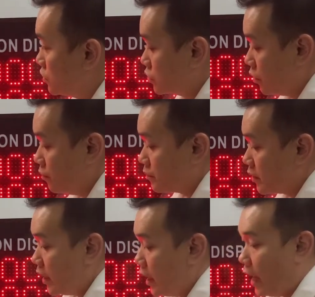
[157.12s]
So
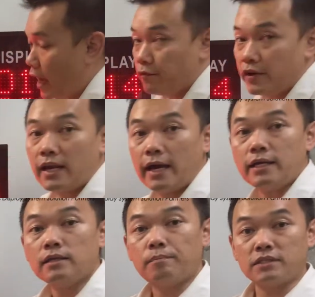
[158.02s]
every
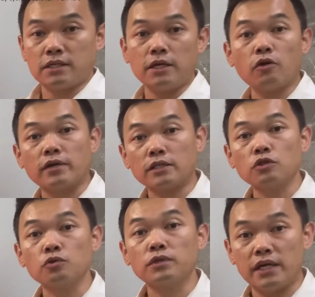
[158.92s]
line basically
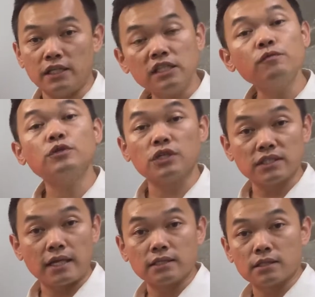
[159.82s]
connected to the individual
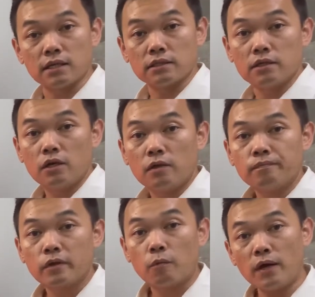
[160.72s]
sensor.
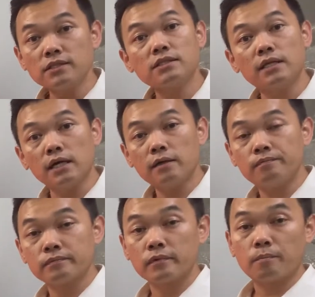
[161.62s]
Once the
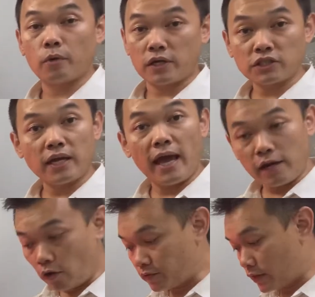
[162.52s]
production
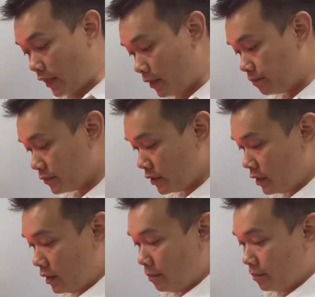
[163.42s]
end of the day,
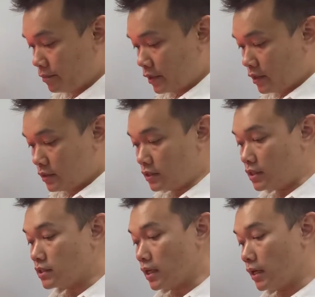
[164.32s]
this
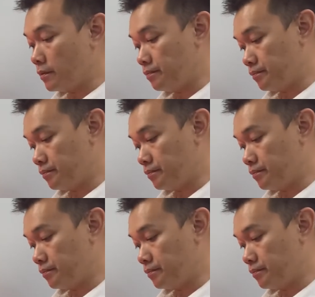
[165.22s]
is the